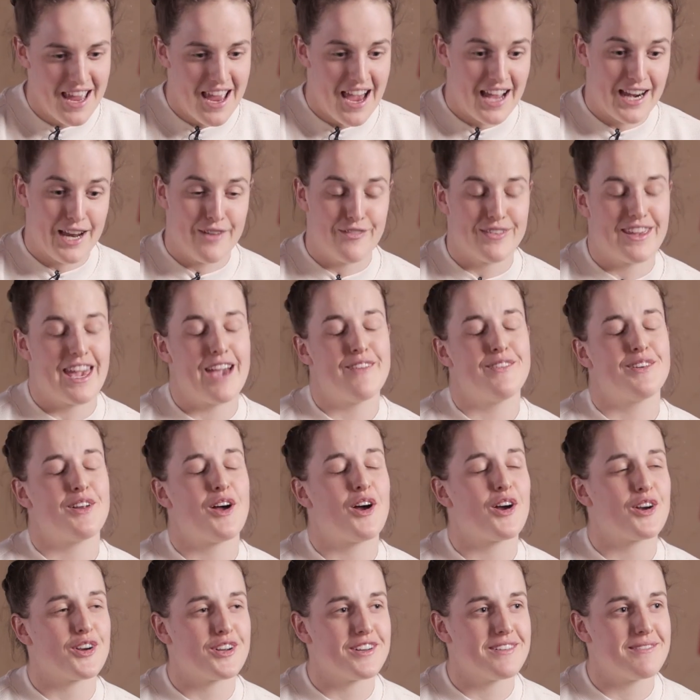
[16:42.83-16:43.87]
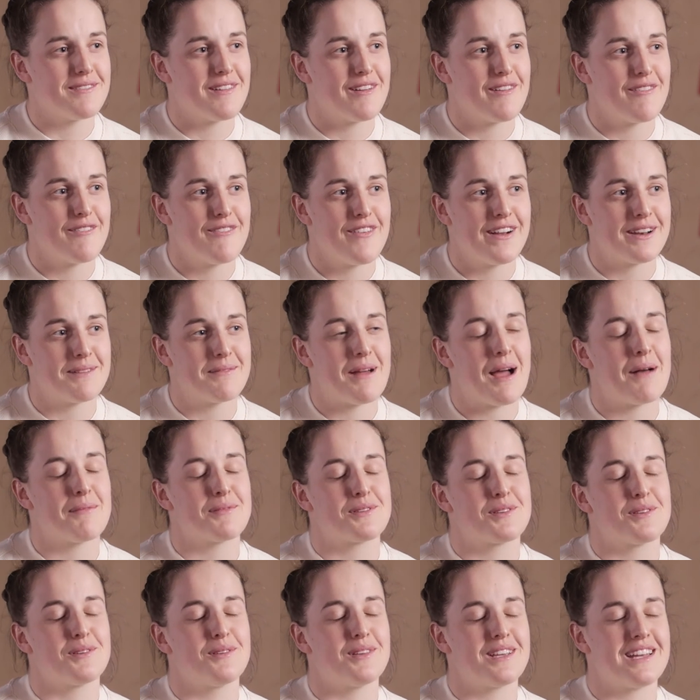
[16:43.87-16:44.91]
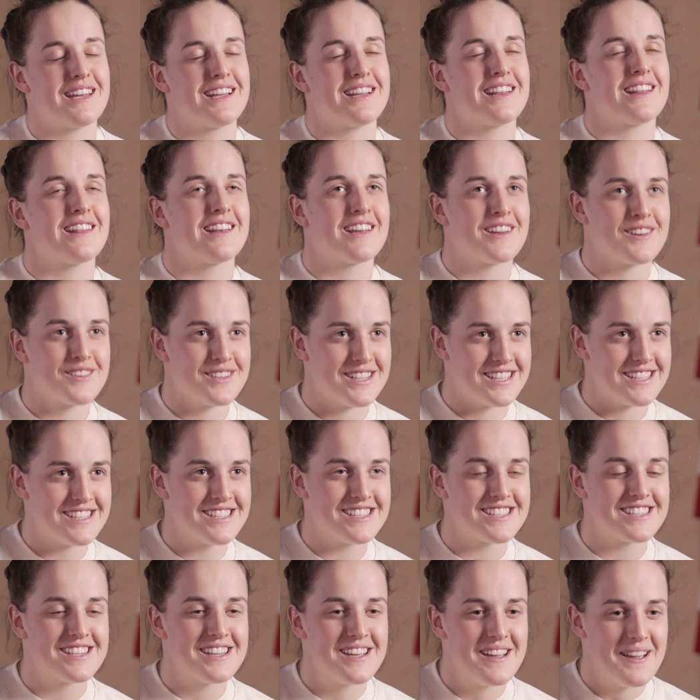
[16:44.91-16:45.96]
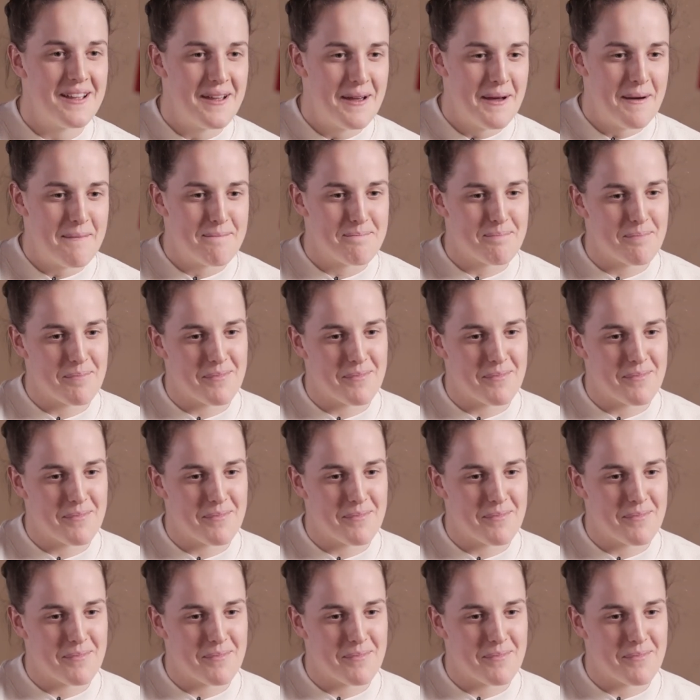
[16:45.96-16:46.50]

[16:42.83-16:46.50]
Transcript: I'd have Kevin Hart. Find him absolutely hilarious. Okay.